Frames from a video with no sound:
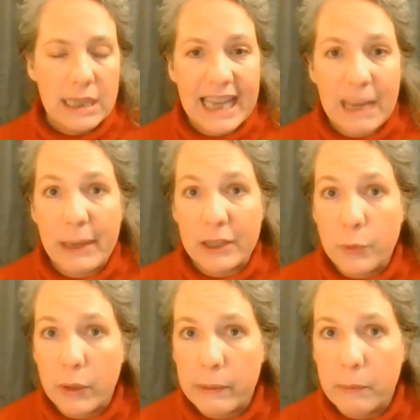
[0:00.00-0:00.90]
get back to
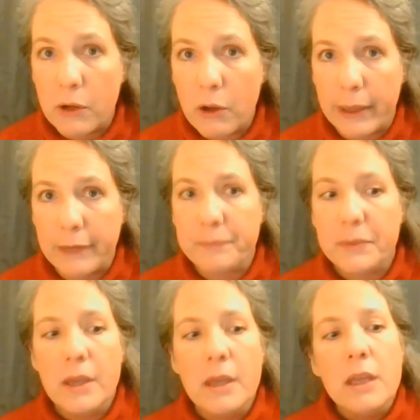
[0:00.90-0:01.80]
where we were going.
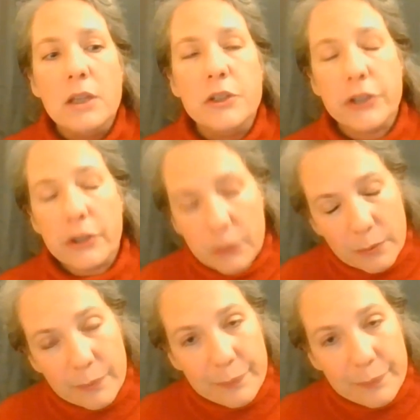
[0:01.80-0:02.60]
So